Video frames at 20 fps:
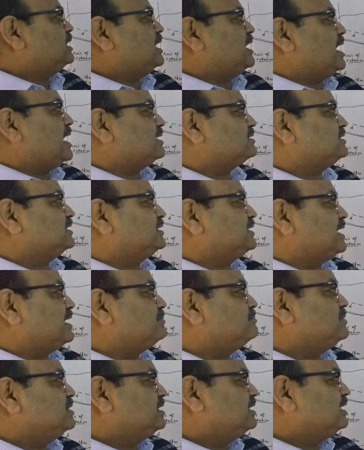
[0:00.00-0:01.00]
At that
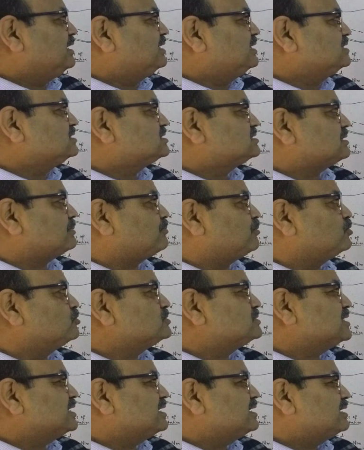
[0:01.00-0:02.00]
time, it is
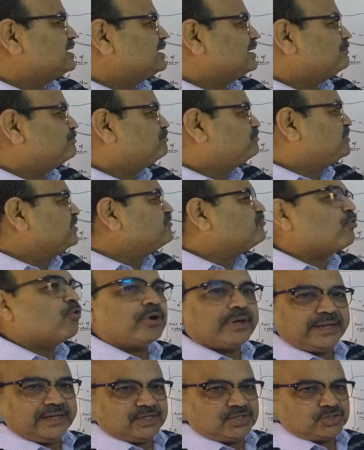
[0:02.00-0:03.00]
suppose
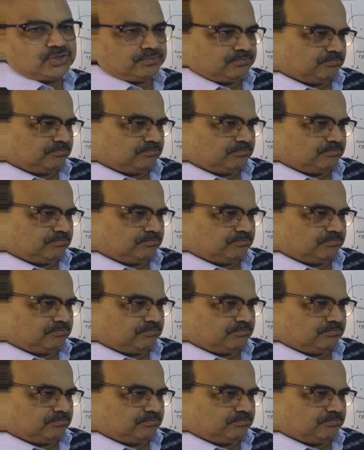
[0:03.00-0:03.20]
pivoted,